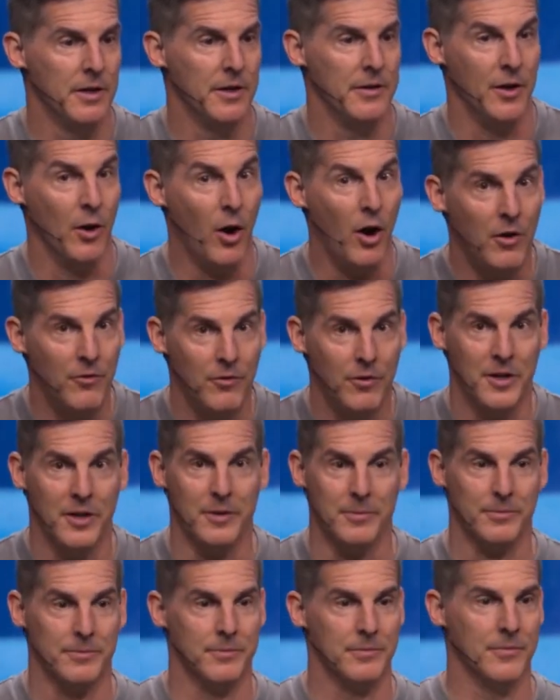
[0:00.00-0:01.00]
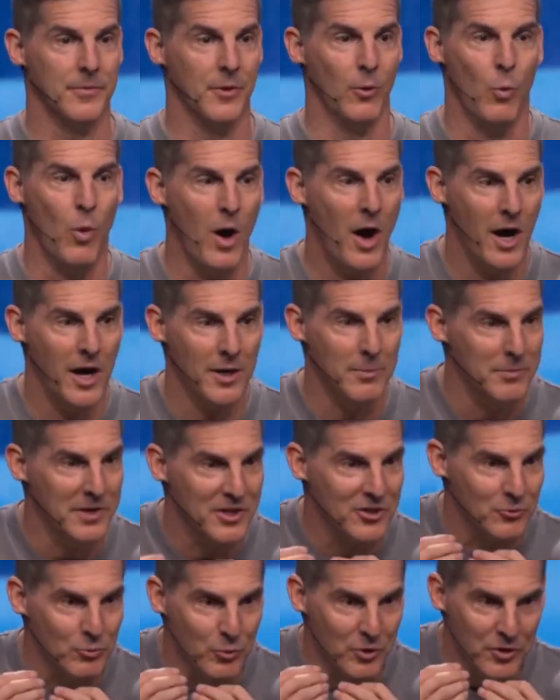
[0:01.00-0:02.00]
They offered him the wine
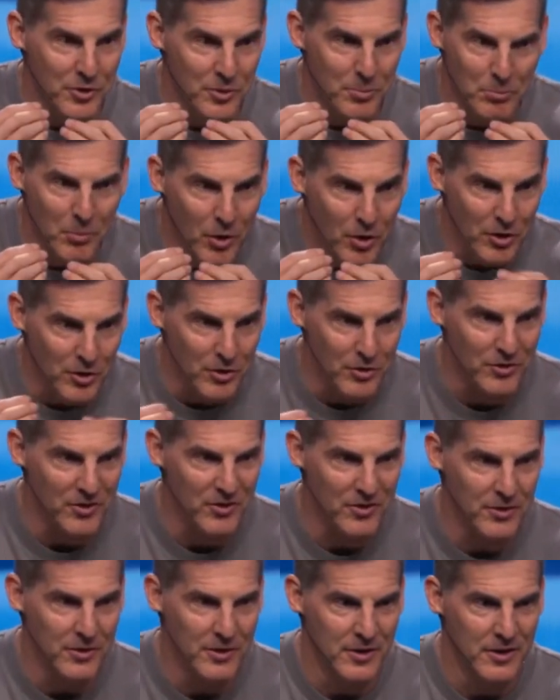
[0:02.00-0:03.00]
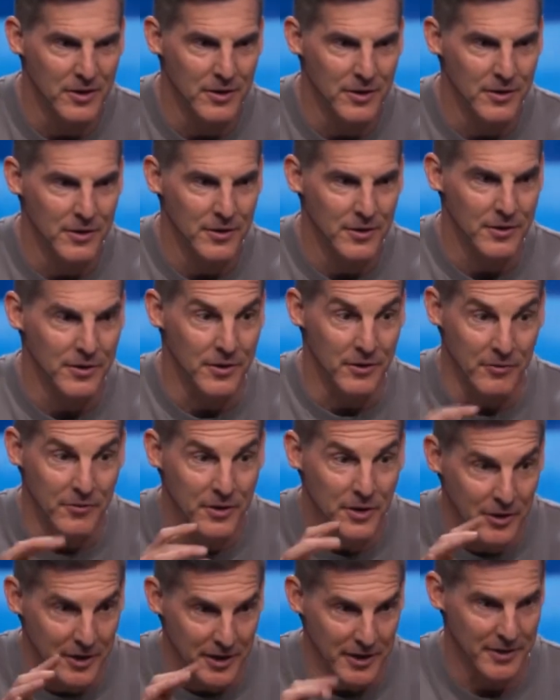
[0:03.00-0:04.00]
mixed with myrrh, the
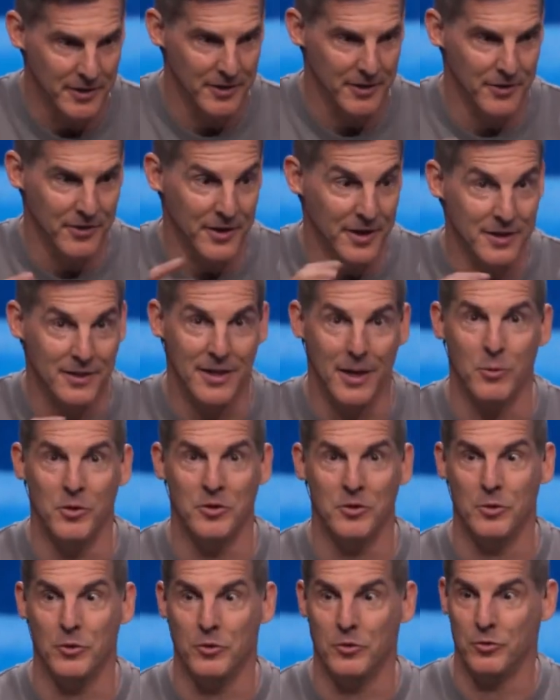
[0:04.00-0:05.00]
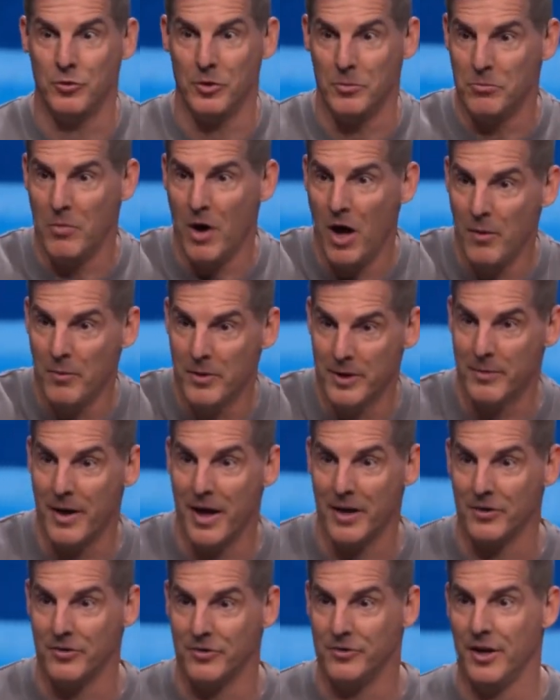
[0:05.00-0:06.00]
very thing they would use to embalm him
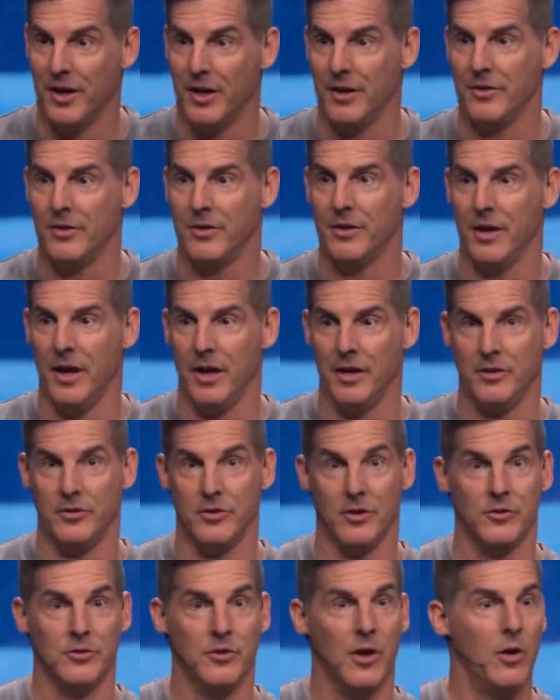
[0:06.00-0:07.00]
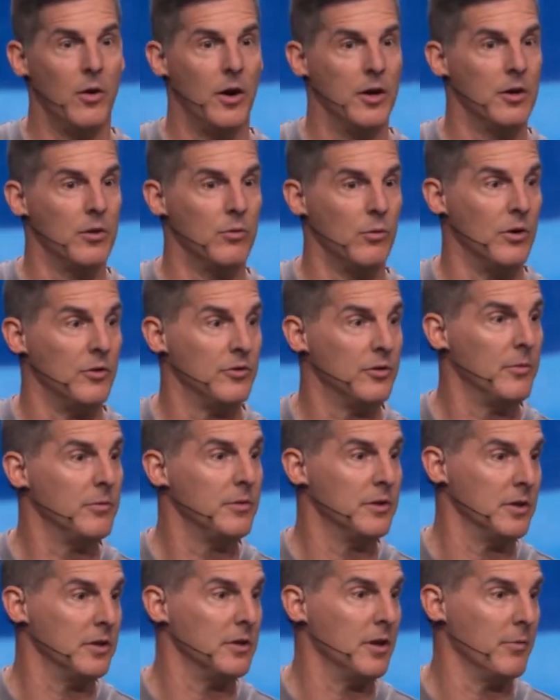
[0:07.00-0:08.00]
at his death. And he says, No, I don't want
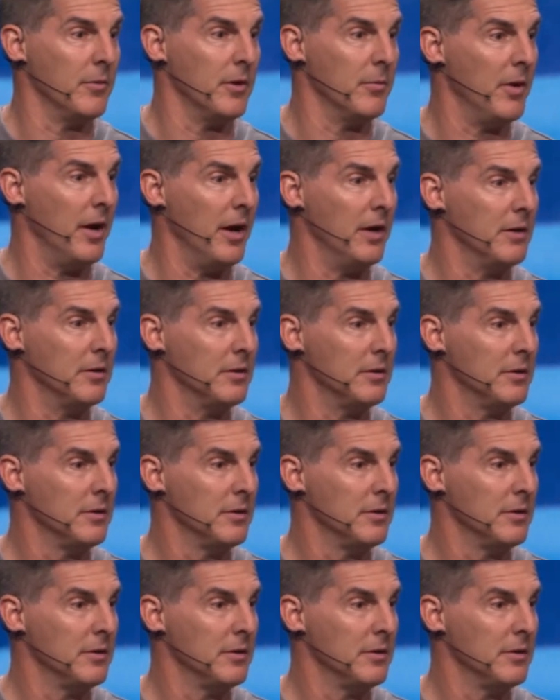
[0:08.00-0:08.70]
something to numb the pain.